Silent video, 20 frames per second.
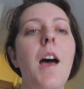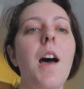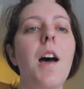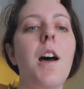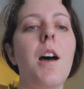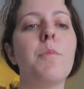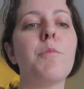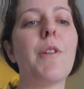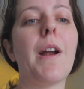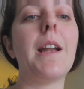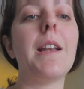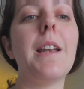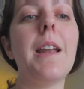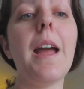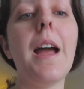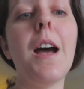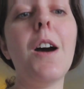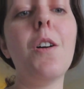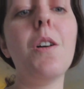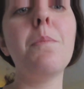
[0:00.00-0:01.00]
Right
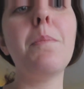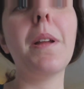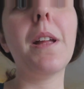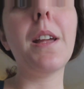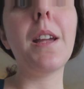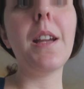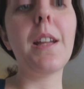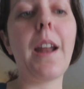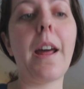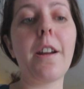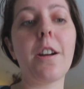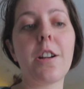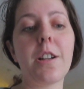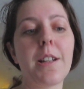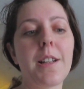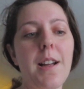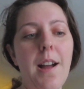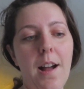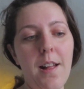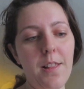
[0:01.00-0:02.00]
now, Amelia and I are going
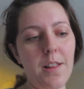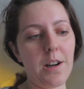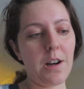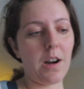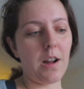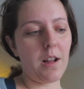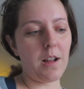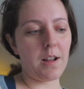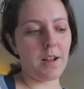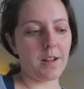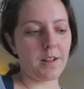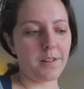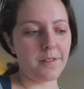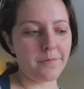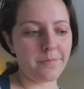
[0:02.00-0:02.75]
to color, huh?